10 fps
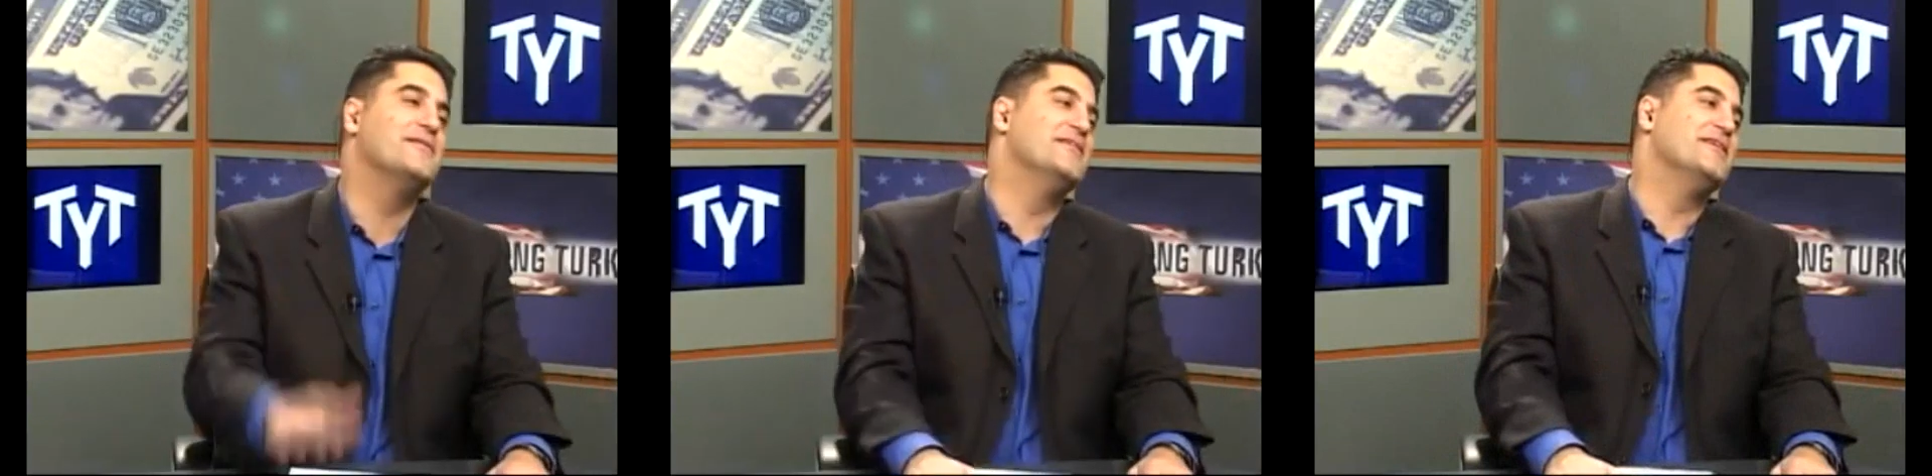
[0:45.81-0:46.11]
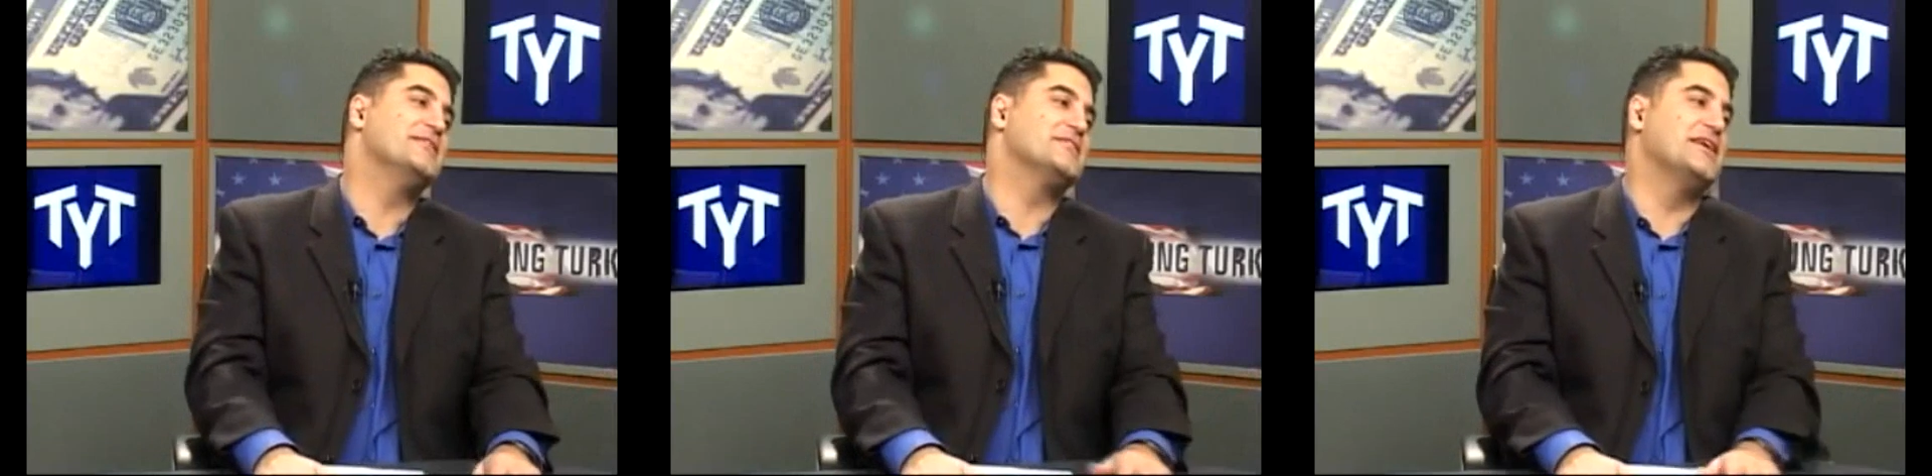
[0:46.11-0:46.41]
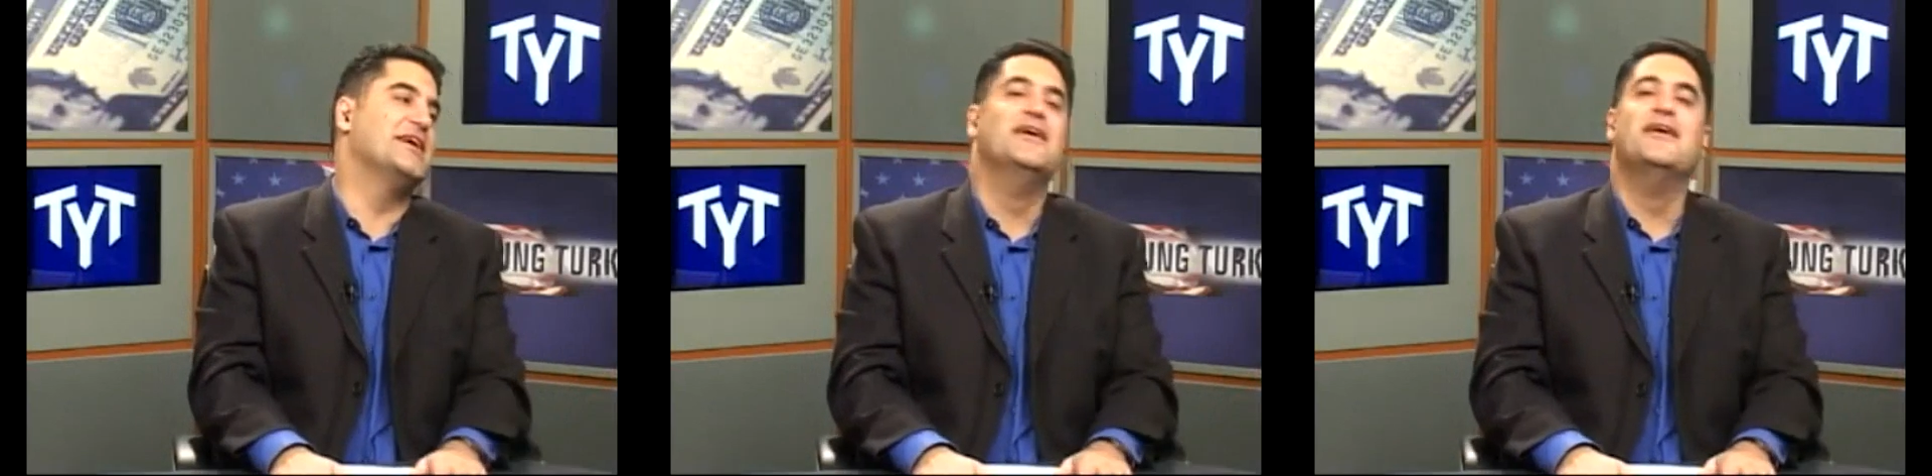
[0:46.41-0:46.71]
That's you
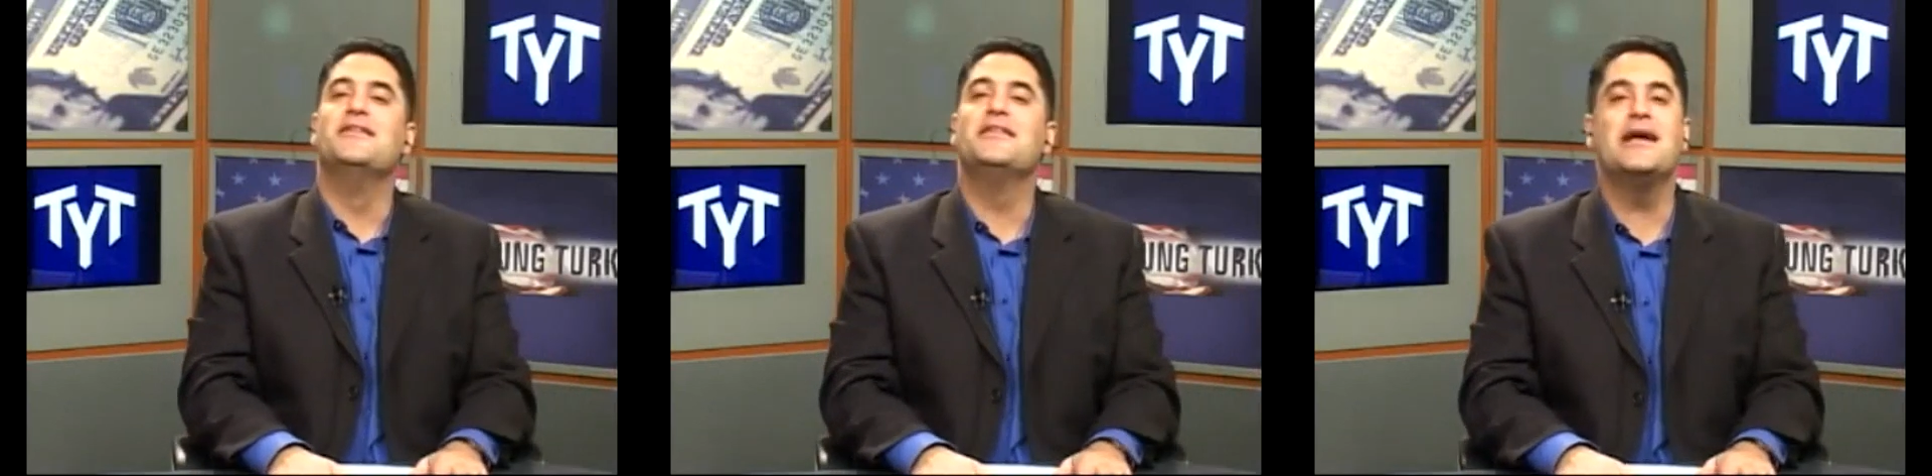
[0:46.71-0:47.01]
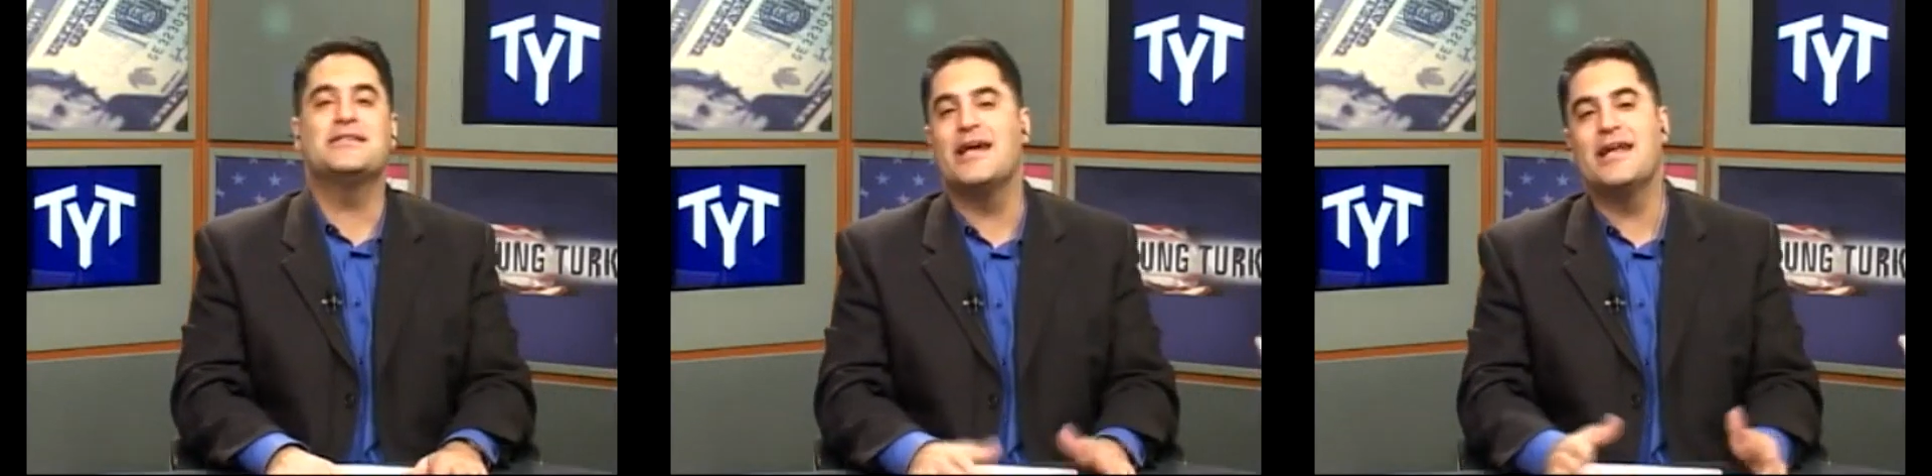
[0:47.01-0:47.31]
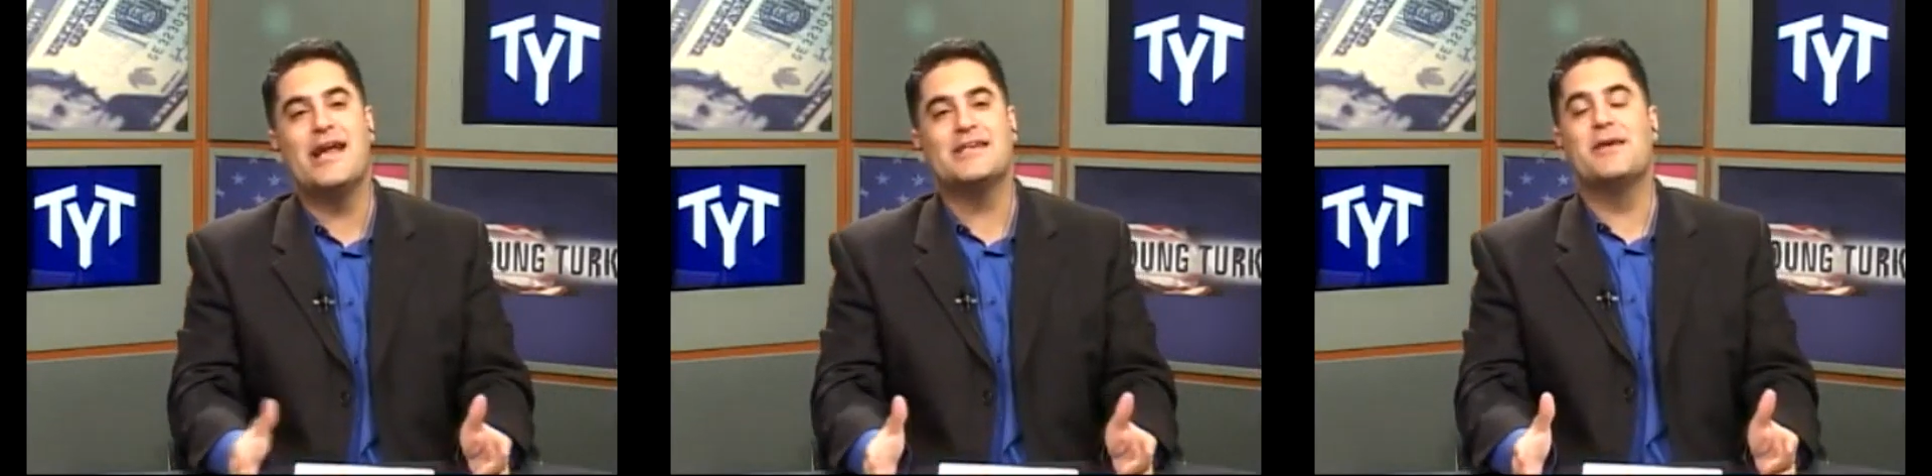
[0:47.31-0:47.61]
know, gonna, that's going
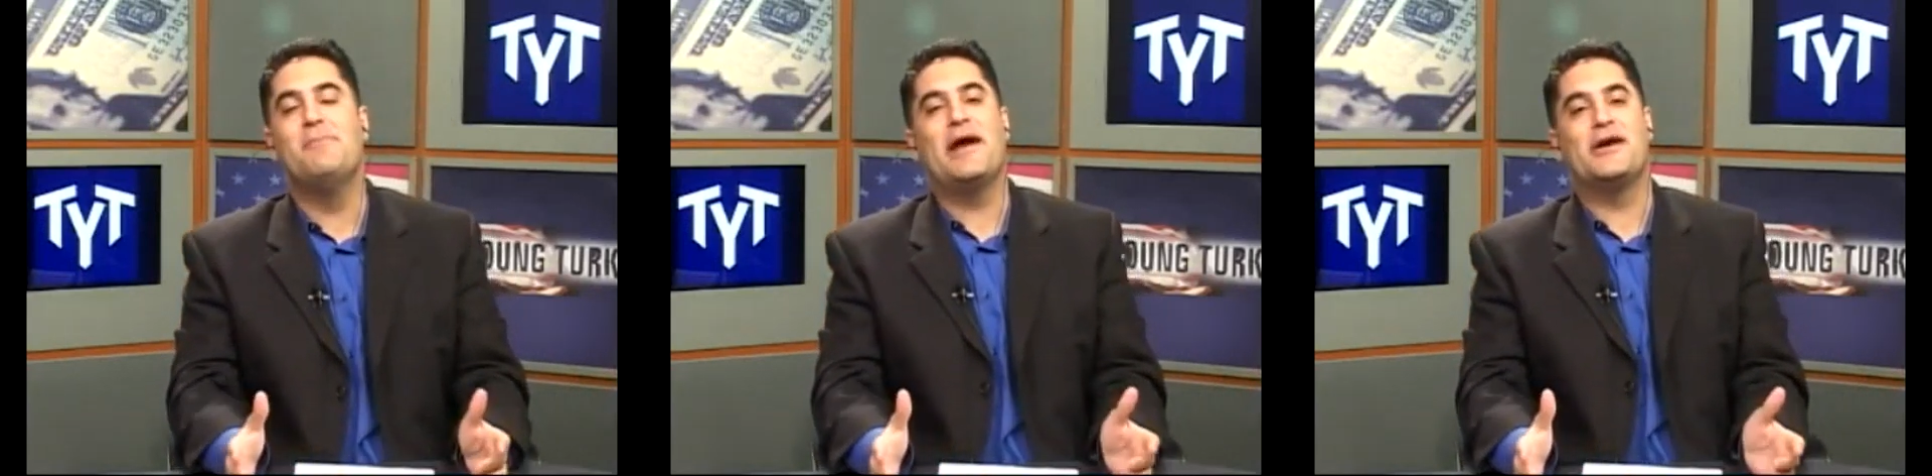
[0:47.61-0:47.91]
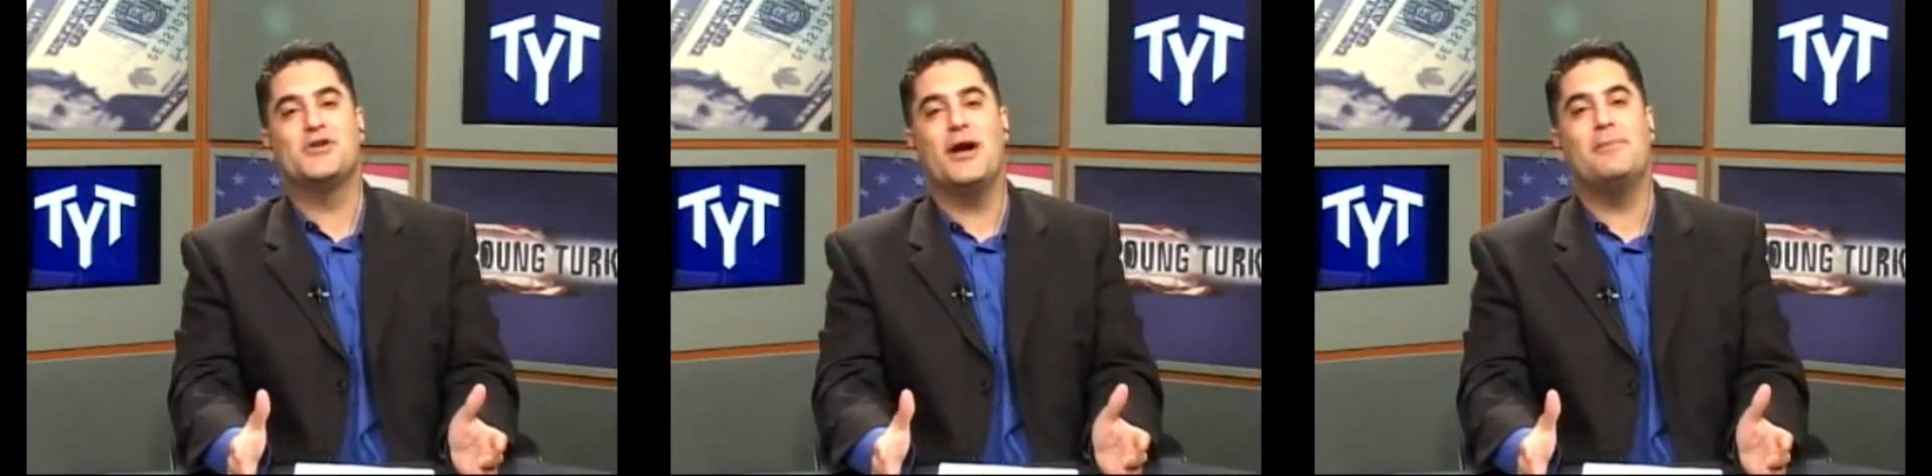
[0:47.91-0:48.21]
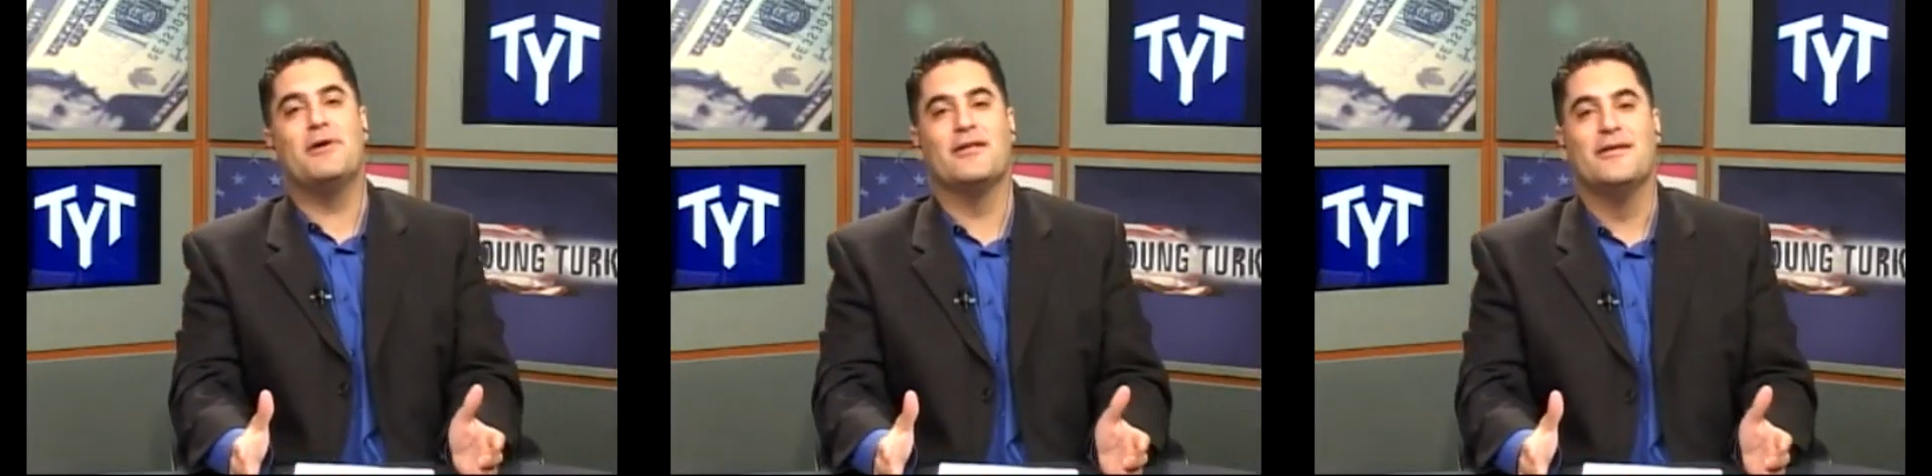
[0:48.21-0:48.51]
to get us in bigger trouble. I